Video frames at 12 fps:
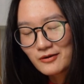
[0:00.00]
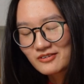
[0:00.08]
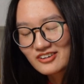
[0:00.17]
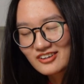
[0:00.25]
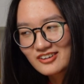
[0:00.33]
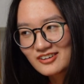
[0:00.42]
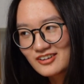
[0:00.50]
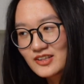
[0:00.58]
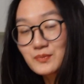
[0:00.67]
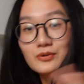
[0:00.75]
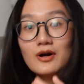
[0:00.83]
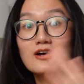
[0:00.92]
or
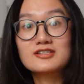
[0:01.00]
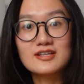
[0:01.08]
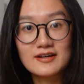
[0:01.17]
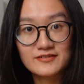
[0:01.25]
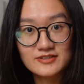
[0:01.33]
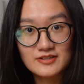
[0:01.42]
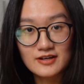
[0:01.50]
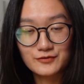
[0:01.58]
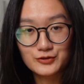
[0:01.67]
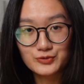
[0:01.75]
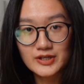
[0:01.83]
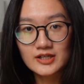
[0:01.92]
the process of
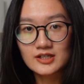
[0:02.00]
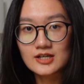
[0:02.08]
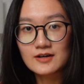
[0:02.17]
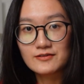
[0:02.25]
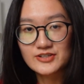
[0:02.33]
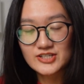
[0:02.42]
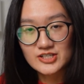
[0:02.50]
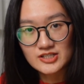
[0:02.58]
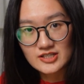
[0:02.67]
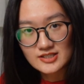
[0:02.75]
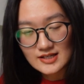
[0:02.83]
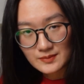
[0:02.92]
doing a conversation
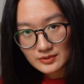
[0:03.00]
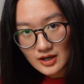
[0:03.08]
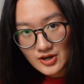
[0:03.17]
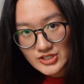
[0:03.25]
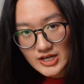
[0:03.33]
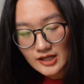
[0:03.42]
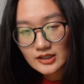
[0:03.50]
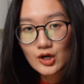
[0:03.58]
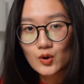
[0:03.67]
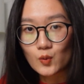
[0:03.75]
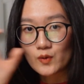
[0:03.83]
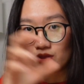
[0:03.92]
design project
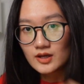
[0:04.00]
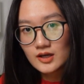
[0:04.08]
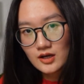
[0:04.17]
within a